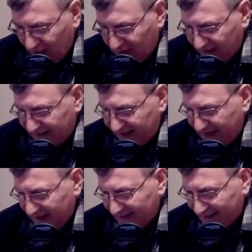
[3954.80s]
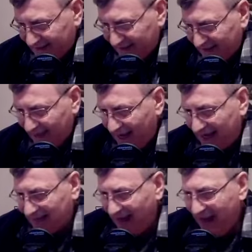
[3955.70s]
it is yes
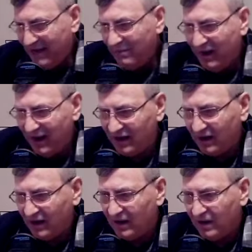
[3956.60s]
and amen